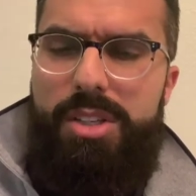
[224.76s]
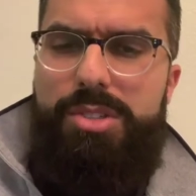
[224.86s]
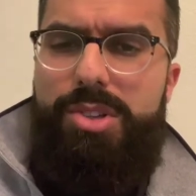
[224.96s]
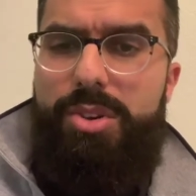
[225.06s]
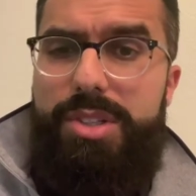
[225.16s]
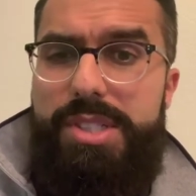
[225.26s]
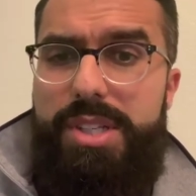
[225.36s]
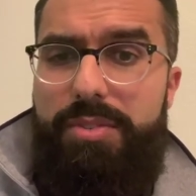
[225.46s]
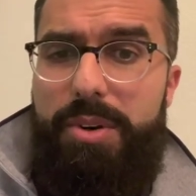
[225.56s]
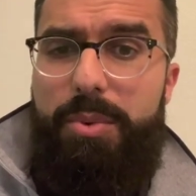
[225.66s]
So there's
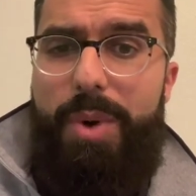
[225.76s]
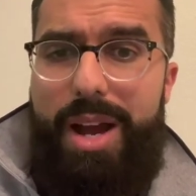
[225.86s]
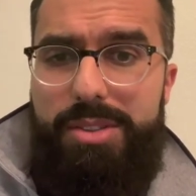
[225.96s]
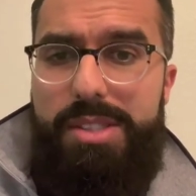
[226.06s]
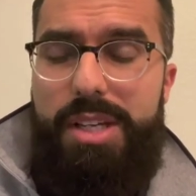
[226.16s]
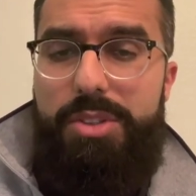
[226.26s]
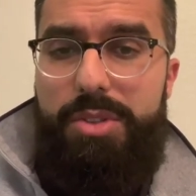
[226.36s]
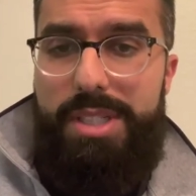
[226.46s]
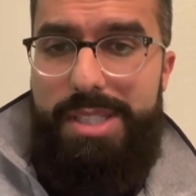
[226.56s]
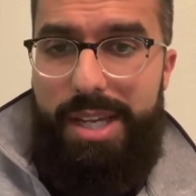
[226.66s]
different routes that you
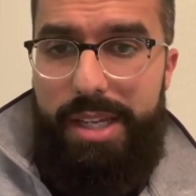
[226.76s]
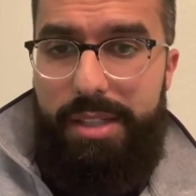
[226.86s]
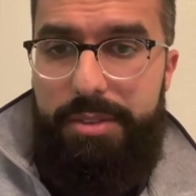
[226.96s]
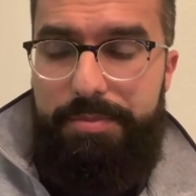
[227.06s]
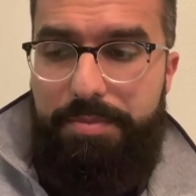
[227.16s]
can take.